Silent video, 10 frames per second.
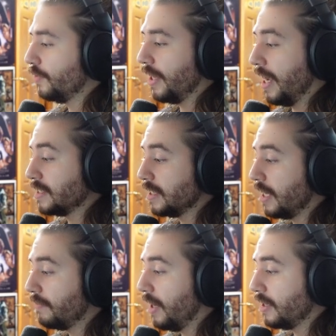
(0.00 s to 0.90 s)
that has a
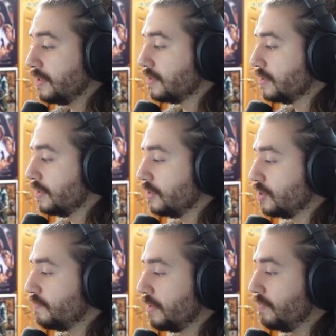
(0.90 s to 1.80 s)
lot of bodies and it's
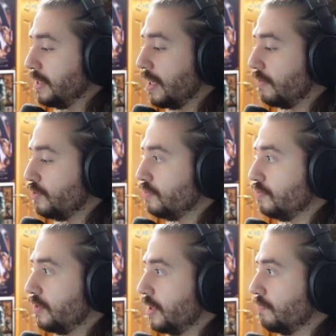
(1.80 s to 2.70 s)
just big beatdown, you
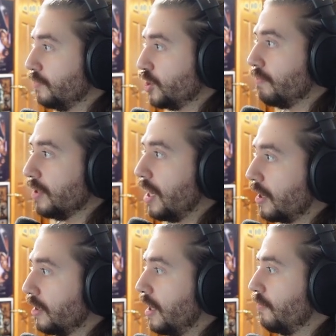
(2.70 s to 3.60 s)
can chump block
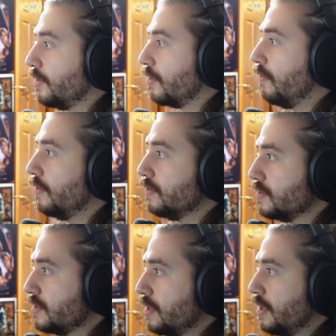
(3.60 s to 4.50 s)
a lot with the coils.